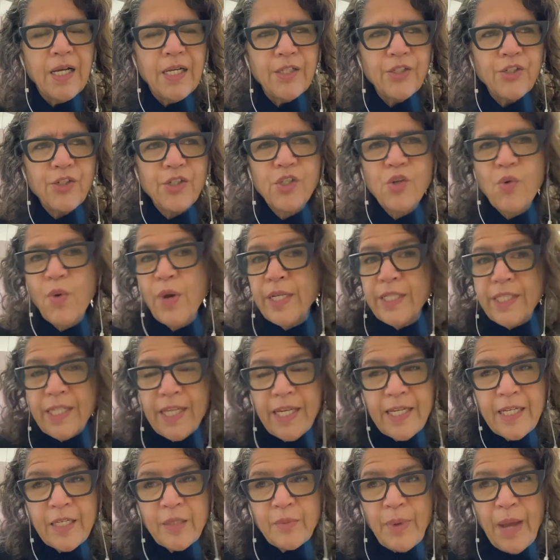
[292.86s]
just quite
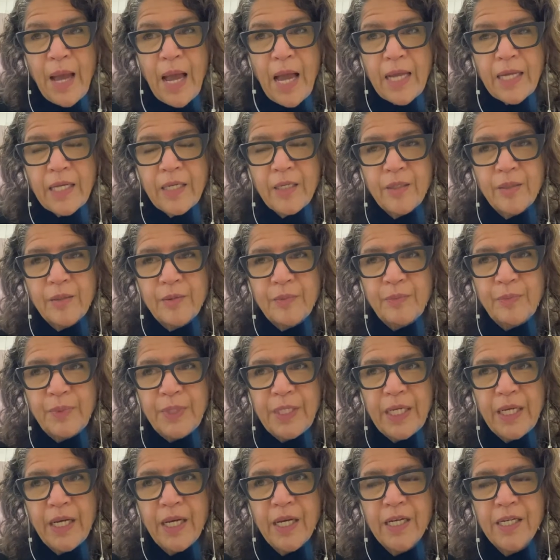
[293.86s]
taken back
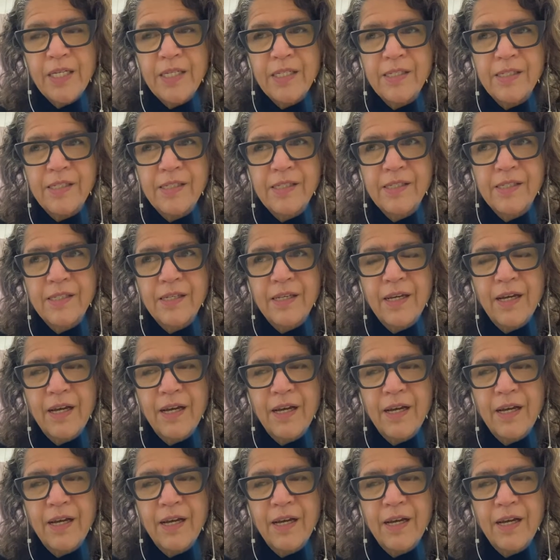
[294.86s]
because